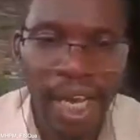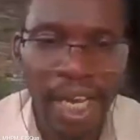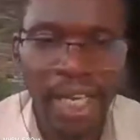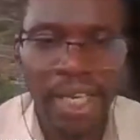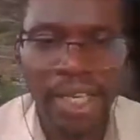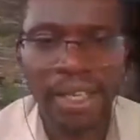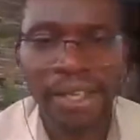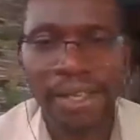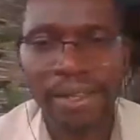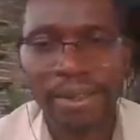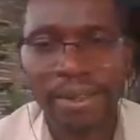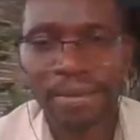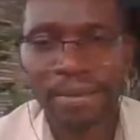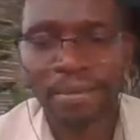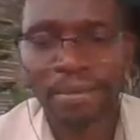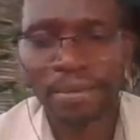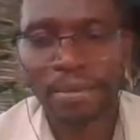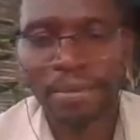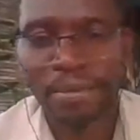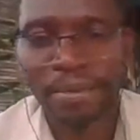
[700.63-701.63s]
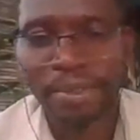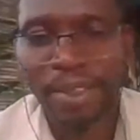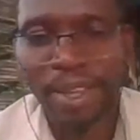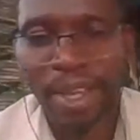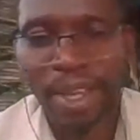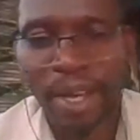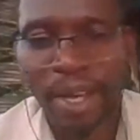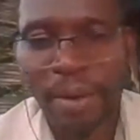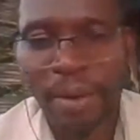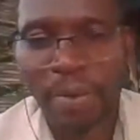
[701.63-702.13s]
I
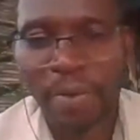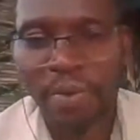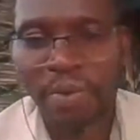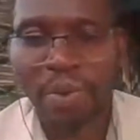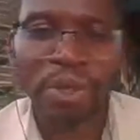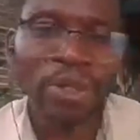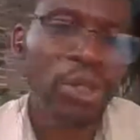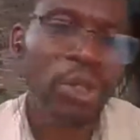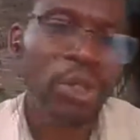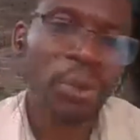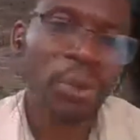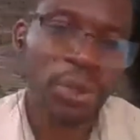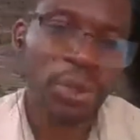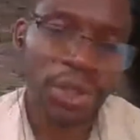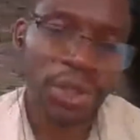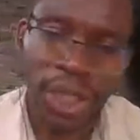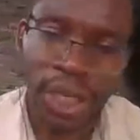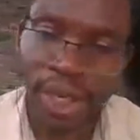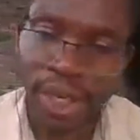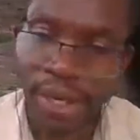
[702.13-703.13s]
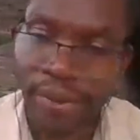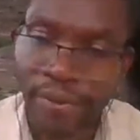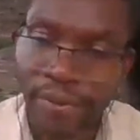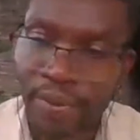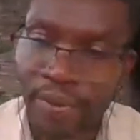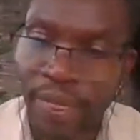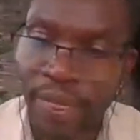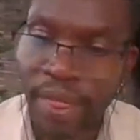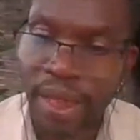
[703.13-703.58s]
want to say